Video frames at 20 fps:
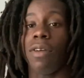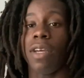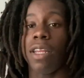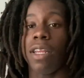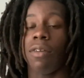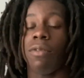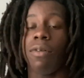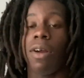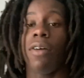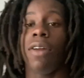in
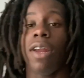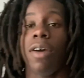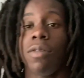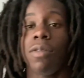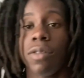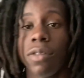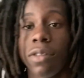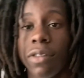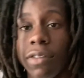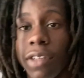a round that was
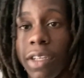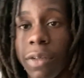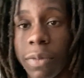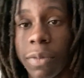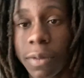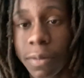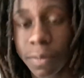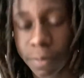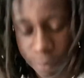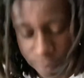in the chamber.
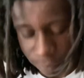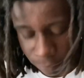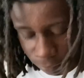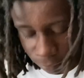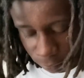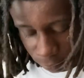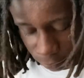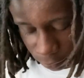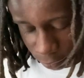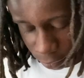
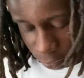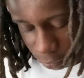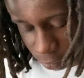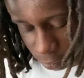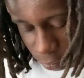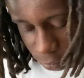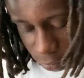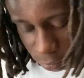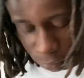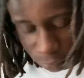
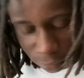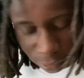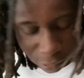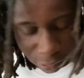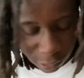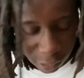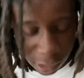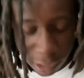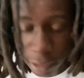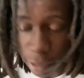
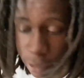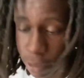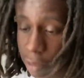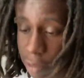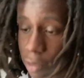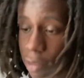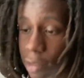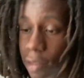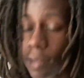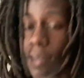But yeah,
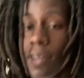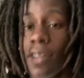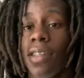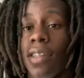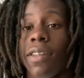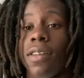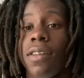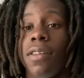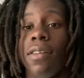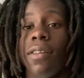this is it